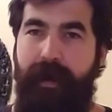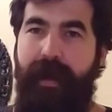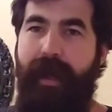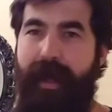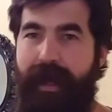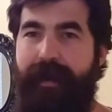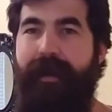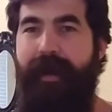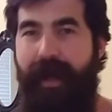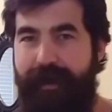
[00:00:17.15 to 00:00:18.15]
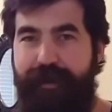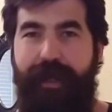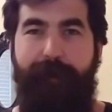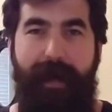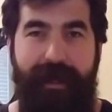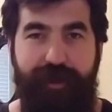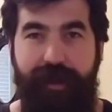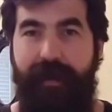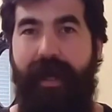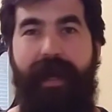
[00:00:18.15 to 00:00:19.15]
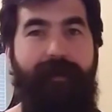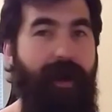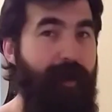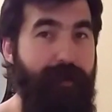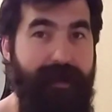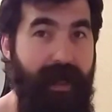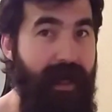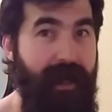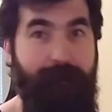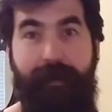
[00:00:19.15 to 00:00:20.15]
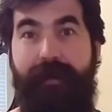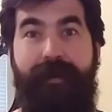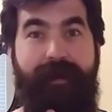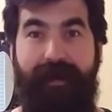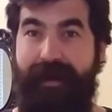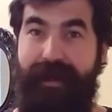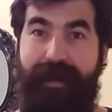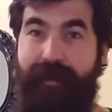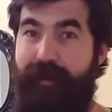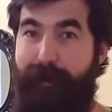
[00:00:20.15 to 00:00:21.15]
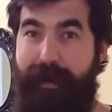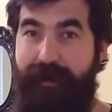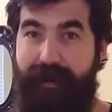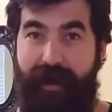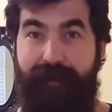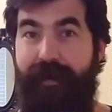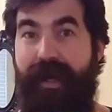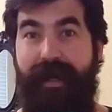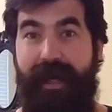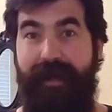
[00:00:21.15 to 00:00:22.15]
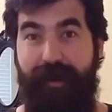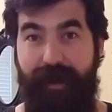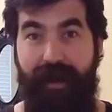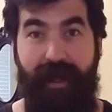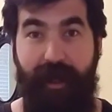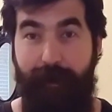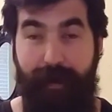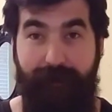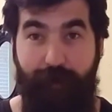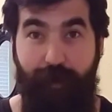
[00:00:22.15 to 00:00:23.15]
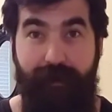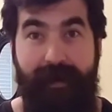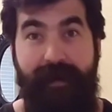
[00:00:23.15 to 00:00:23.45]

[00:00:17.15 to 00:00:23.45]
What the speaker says: And as you can imagine, I have an awkward time getting the beard covered and not looking like a complete fool.